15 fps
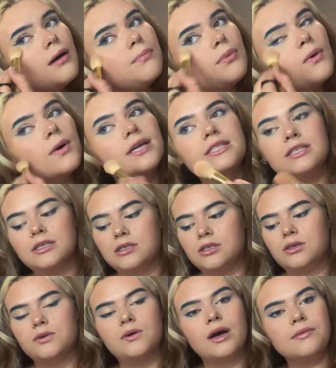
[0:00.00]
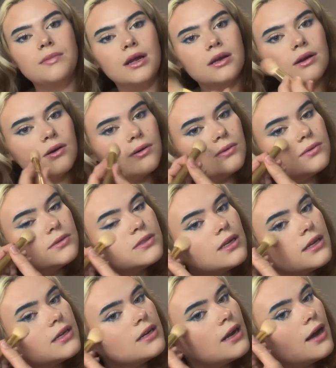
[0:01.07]
pointed to on my nose?
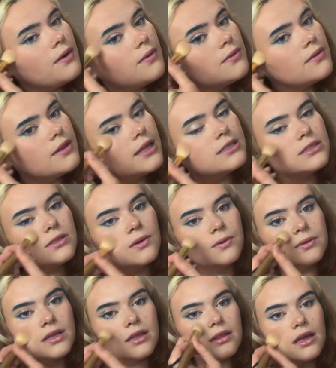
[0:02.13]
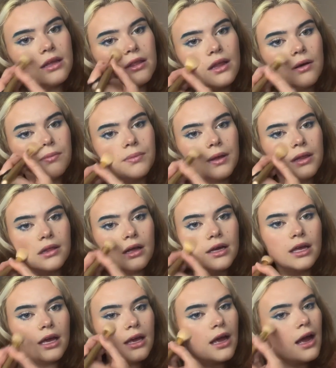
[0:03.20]
Like now that's the only thing they'll be
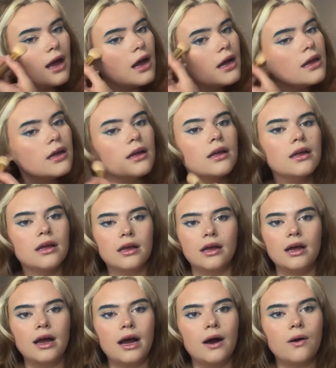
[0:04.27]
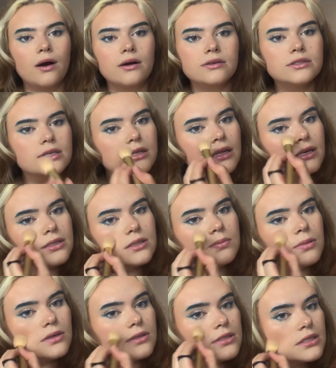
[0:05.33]
looking at. How else are they
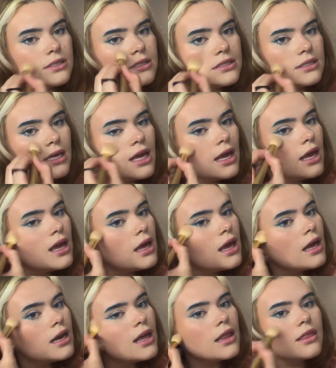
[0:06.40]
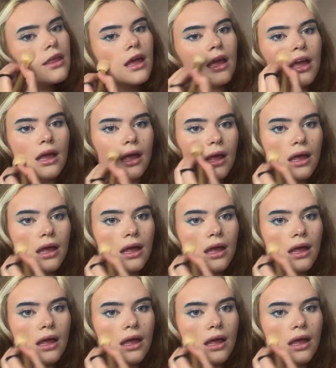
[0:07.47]
supposed to see anything?